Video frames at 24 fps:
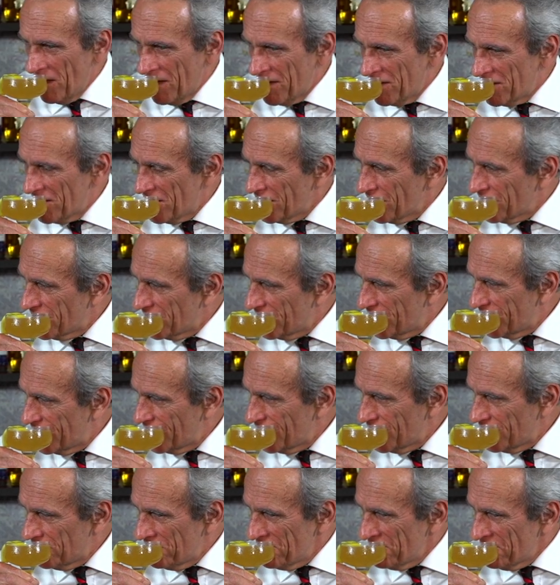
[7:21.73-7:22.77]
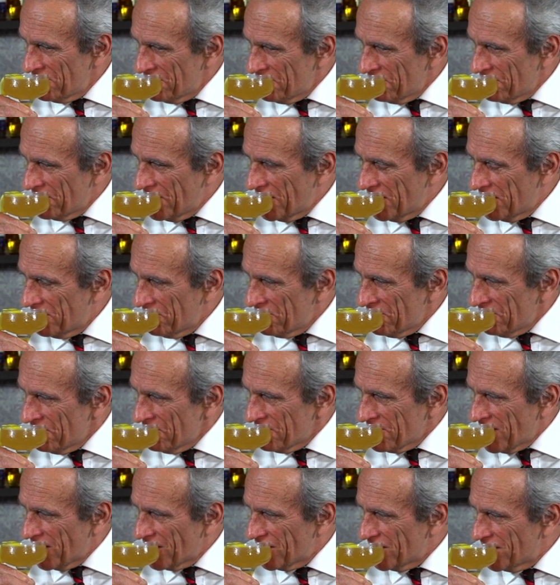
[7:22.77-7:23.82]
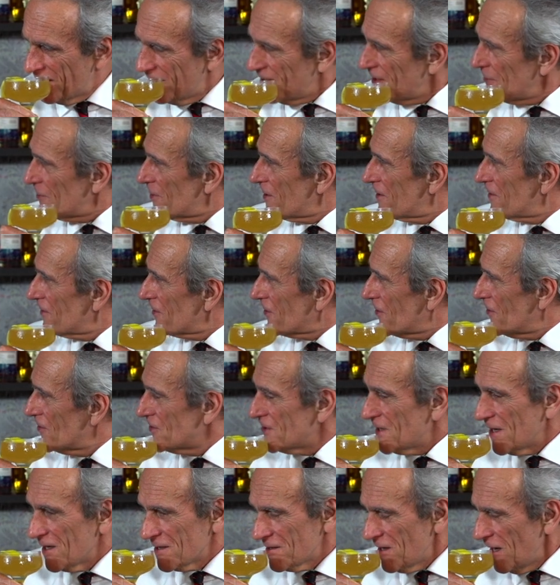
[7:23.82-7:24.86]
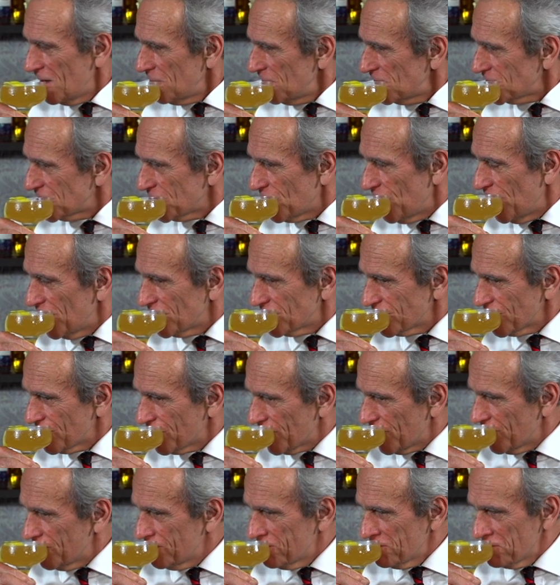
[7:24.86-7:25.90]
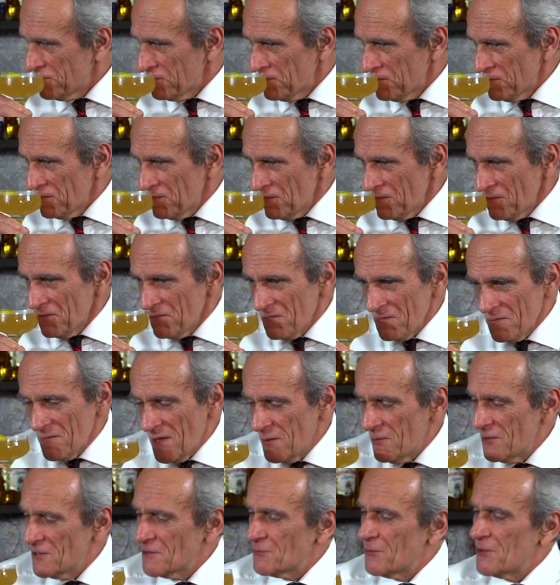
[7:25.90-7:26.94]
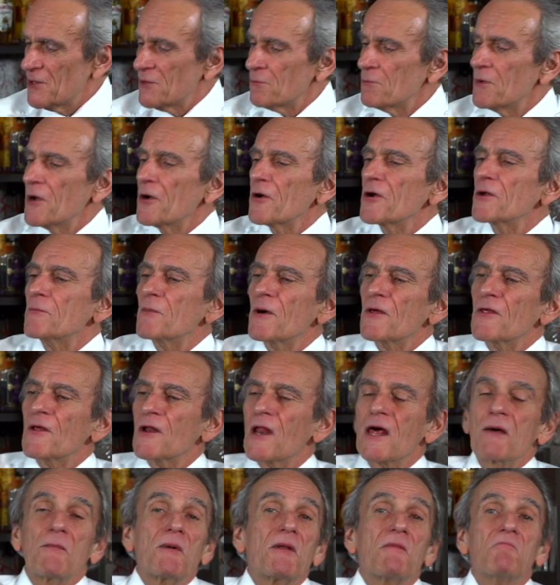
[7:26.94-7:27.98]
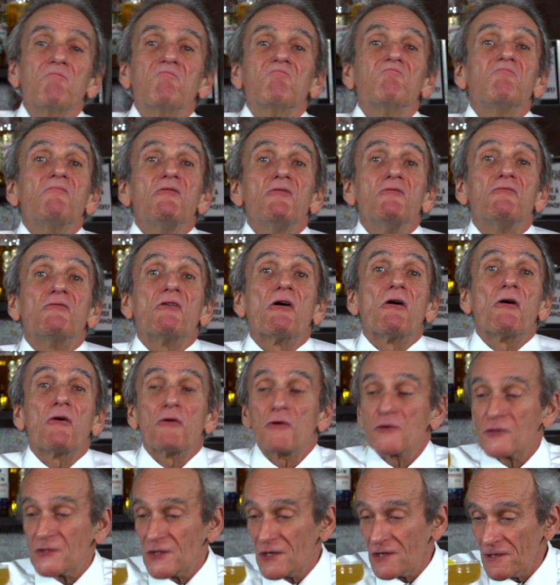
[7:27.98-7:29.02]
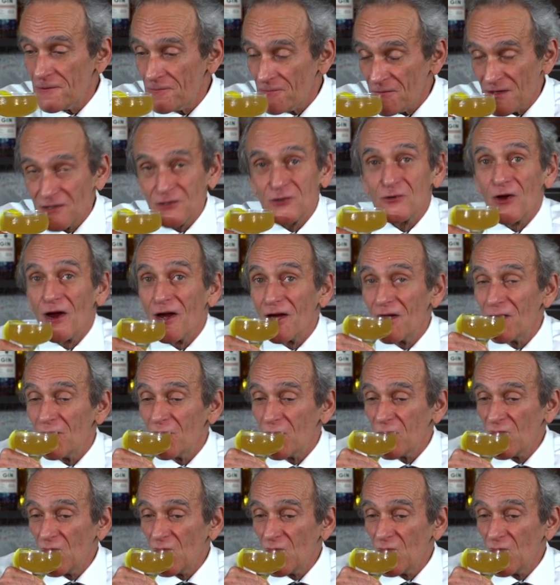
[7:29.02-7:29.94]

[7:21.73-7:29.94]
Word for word: And a little a little bit of the cognac, not much Cointreau though. Maybe it's being buried by the lemon. Who knows? Let's try it.